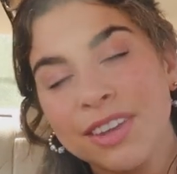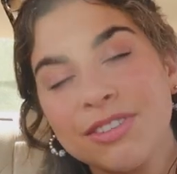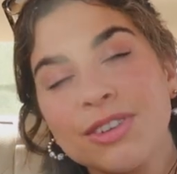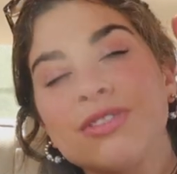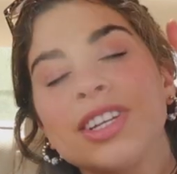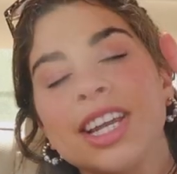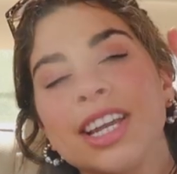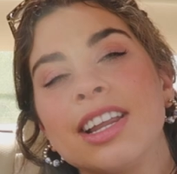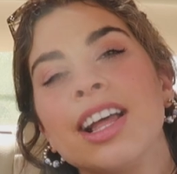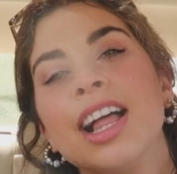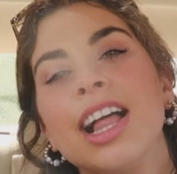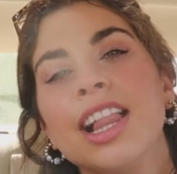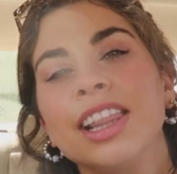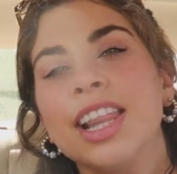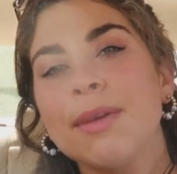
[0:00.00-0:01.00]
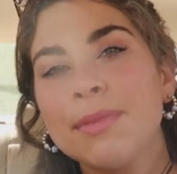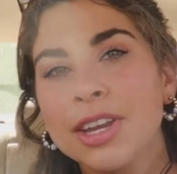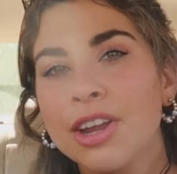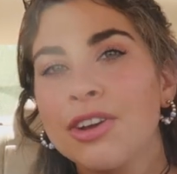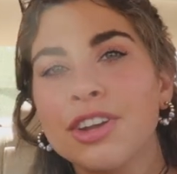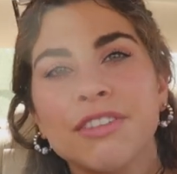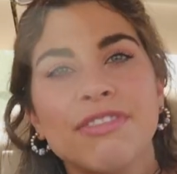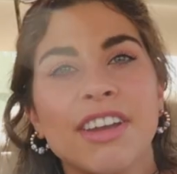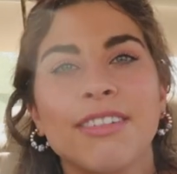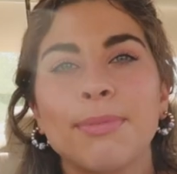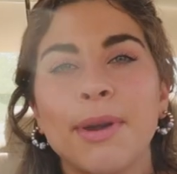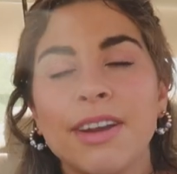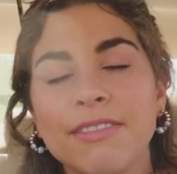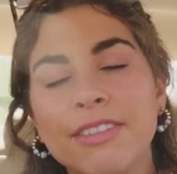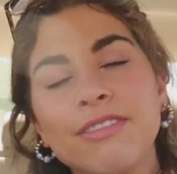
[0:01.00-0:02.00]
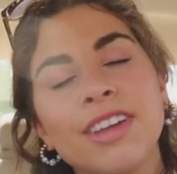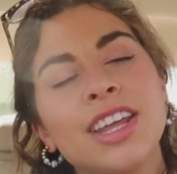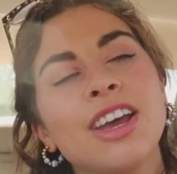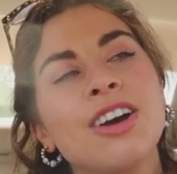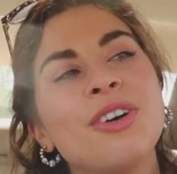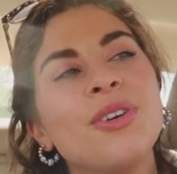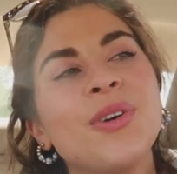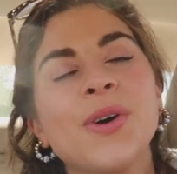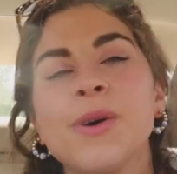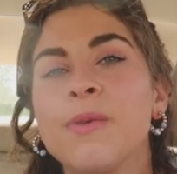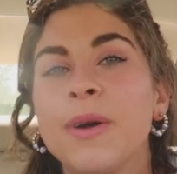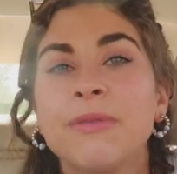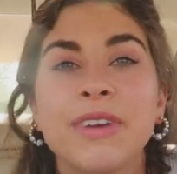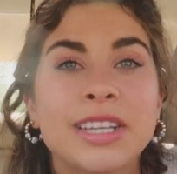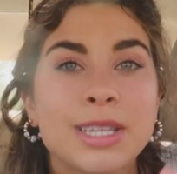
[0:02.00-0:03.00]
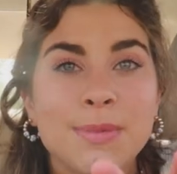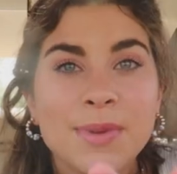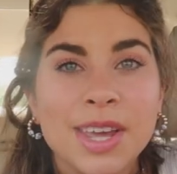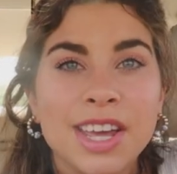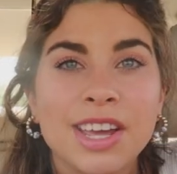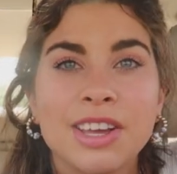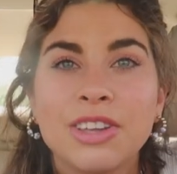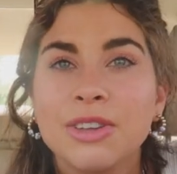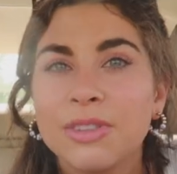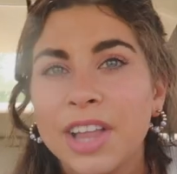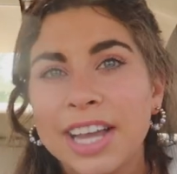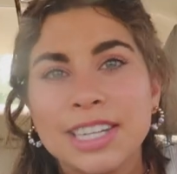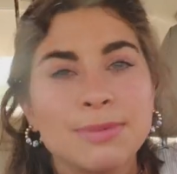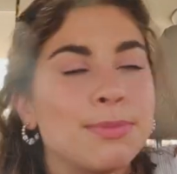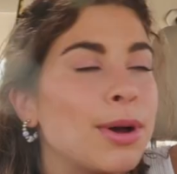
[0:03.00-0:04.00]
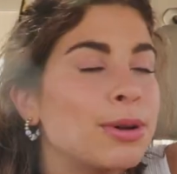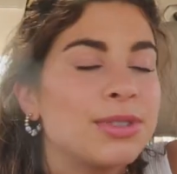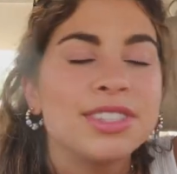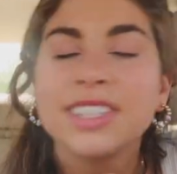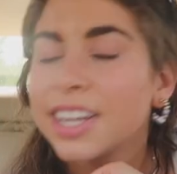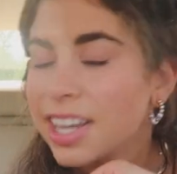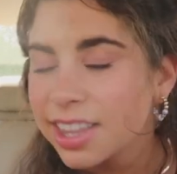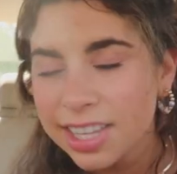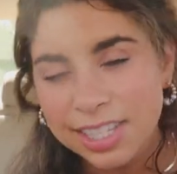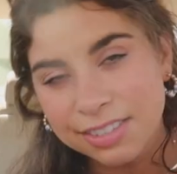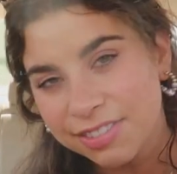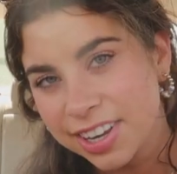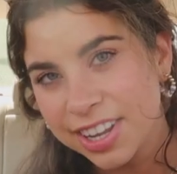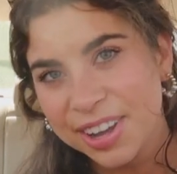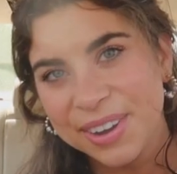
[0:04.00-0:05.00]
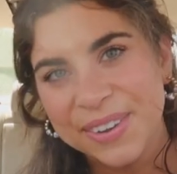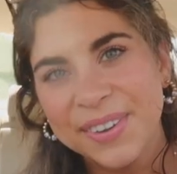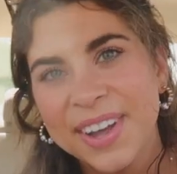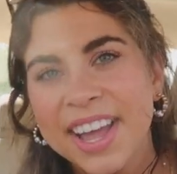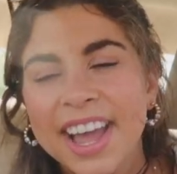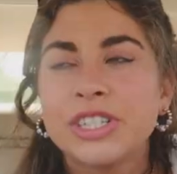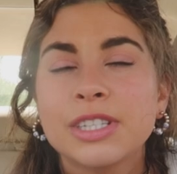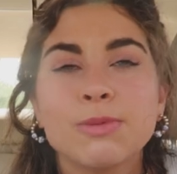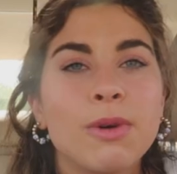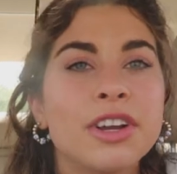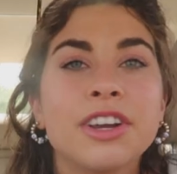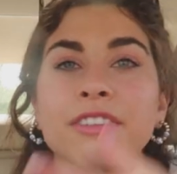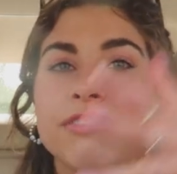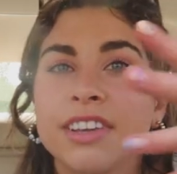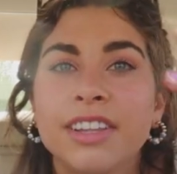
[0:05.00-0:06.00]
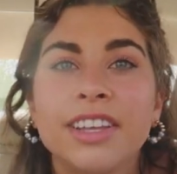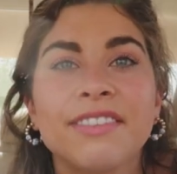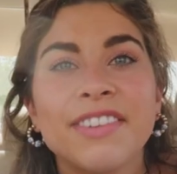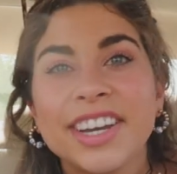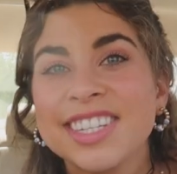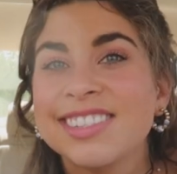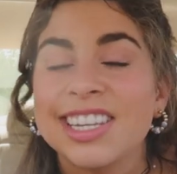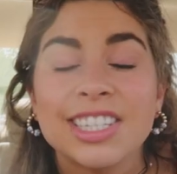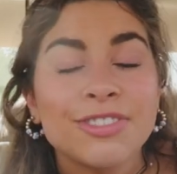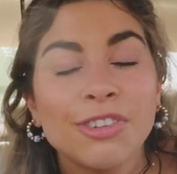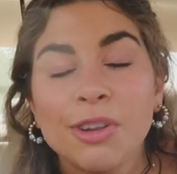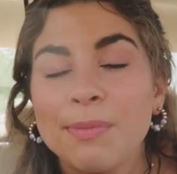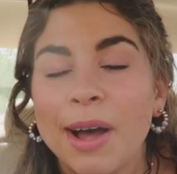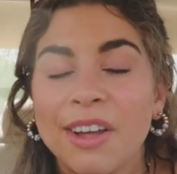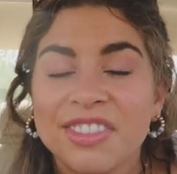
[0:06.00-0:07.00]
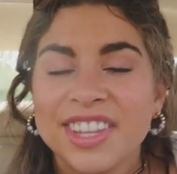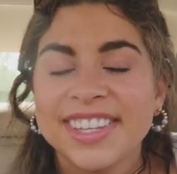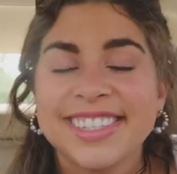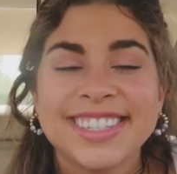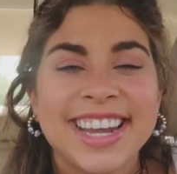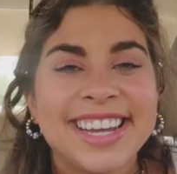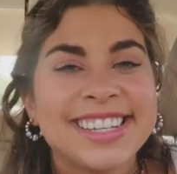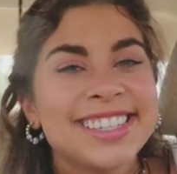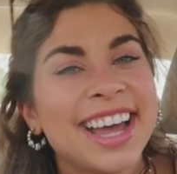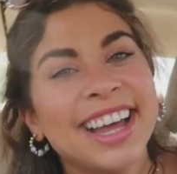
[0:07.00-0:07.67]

If you did, let me know your favorite part of the video or what recipe you liked most in this video, or just what you're feeling very zestful about these days.